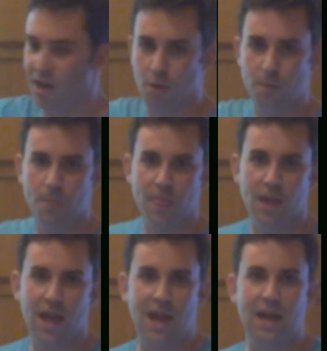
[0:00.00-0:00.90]
is Yelp.
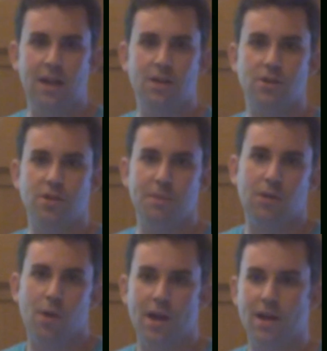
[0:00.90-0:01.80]
And to
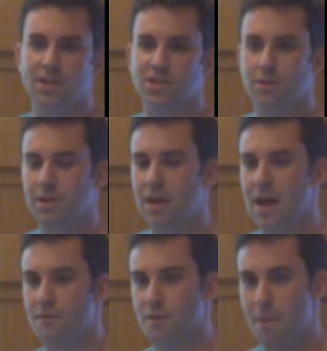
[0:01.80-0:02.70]
be quite honest, I
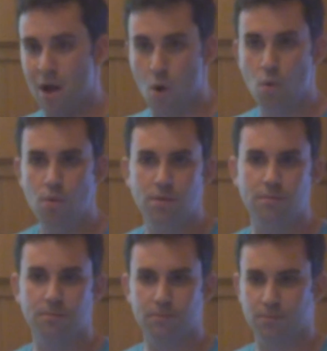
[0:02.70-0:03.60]
mean, from my own
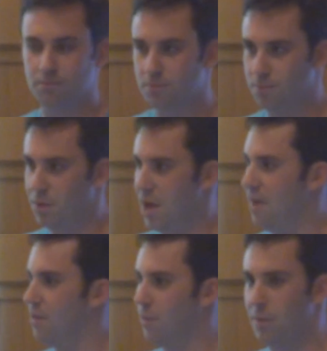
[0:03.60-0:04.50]

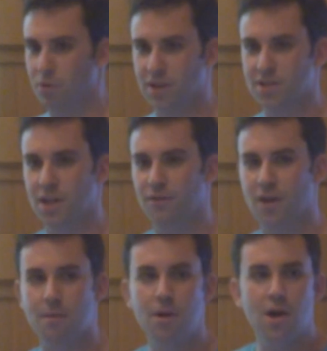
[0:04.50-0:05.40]
behavior when I'm looking stuff
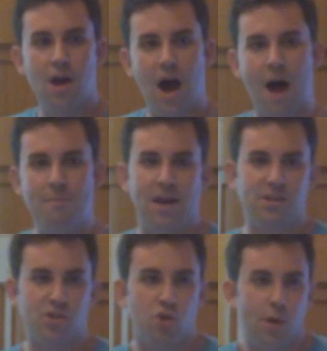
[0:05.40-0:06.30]
up, I'm
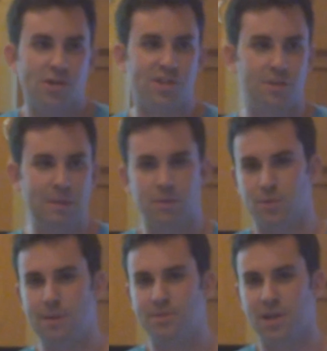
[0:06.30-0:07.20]
not too interested in
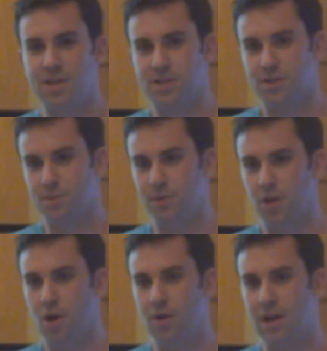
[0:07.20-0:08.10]
people's websites,
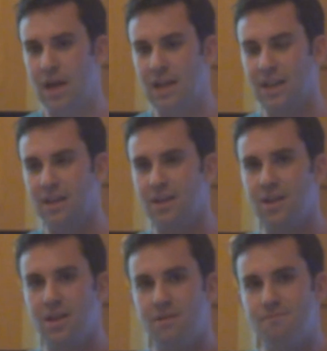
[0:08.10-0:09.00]

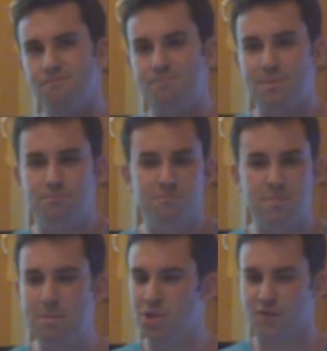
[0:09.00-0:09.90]
and
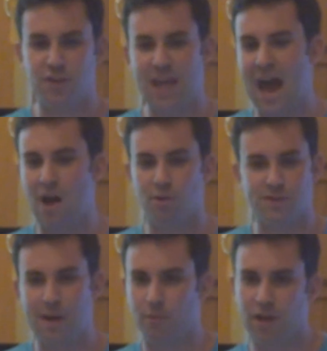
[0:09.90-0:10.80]
maybe just for the
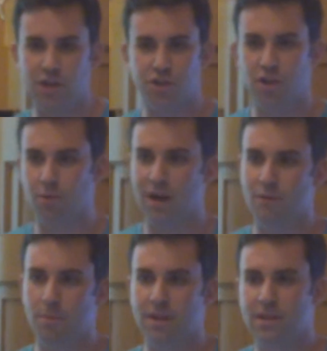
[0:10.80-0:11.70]
hours of operation or
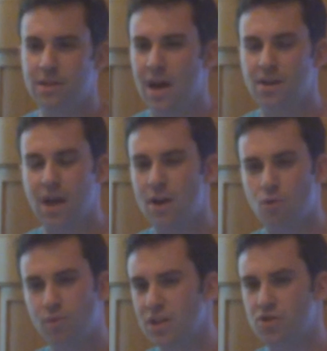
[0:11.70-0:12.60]
whatever, but I
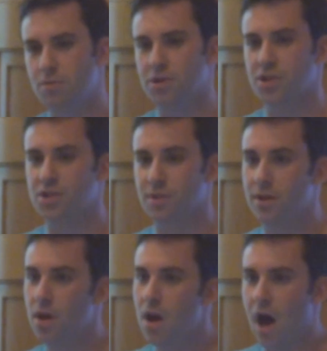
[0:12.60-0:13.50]
don't read too much into it.